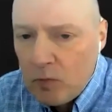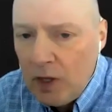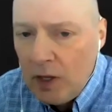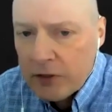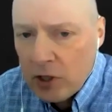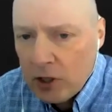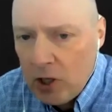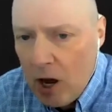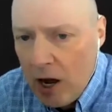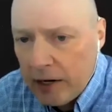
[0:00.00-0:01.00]
There's a
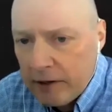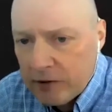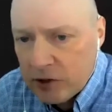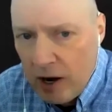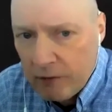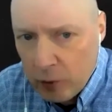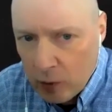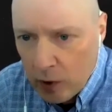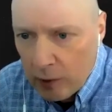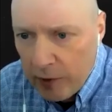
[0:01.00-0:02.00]
lot of software
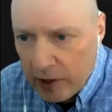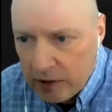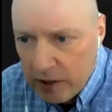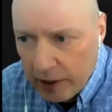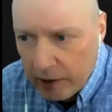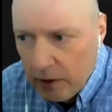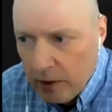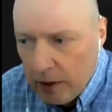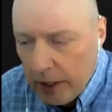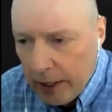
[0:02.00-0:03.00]
work being done,
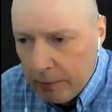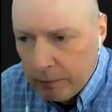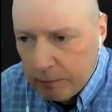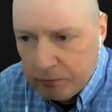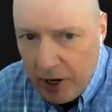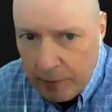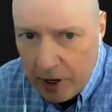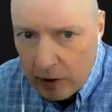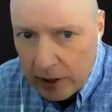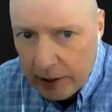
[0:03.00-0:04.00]

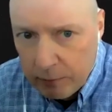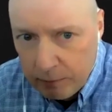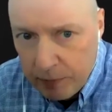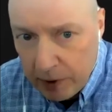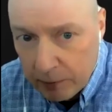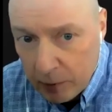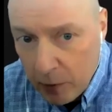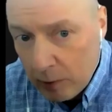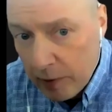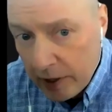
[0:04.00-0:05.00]
primarily being
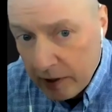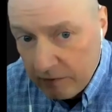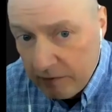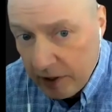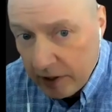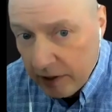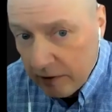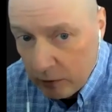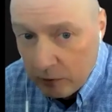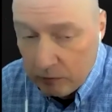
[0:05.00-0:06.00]
promoted by NVIDIA,
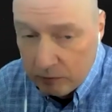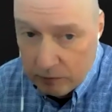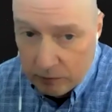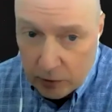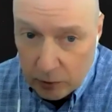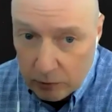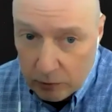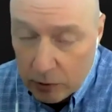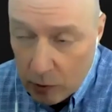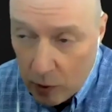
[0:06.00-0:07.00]
who
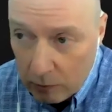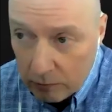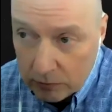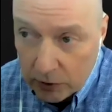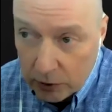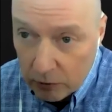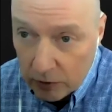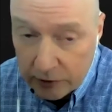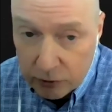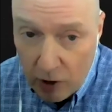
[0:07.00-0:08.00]

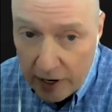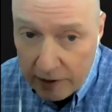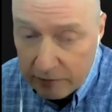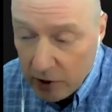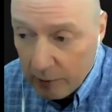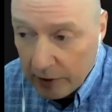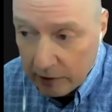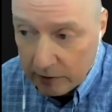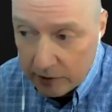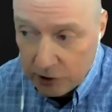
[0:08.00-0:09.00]
really
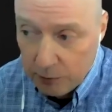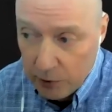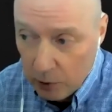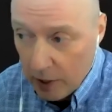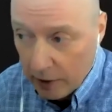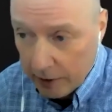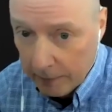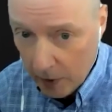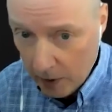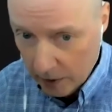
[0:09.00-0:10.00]
dominate the GPU
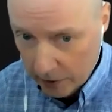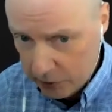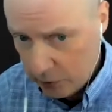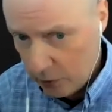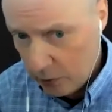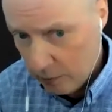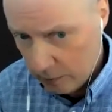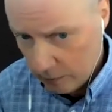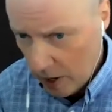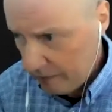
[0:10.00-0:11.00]
market, to
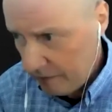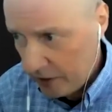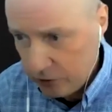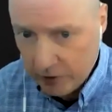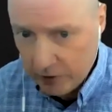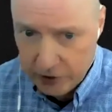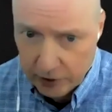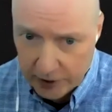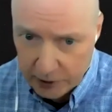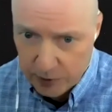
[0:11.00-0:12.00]
modify
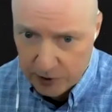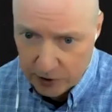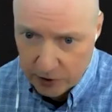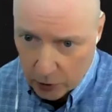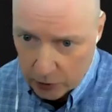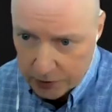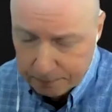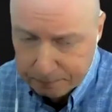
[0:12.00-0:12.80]
traditional HPC codes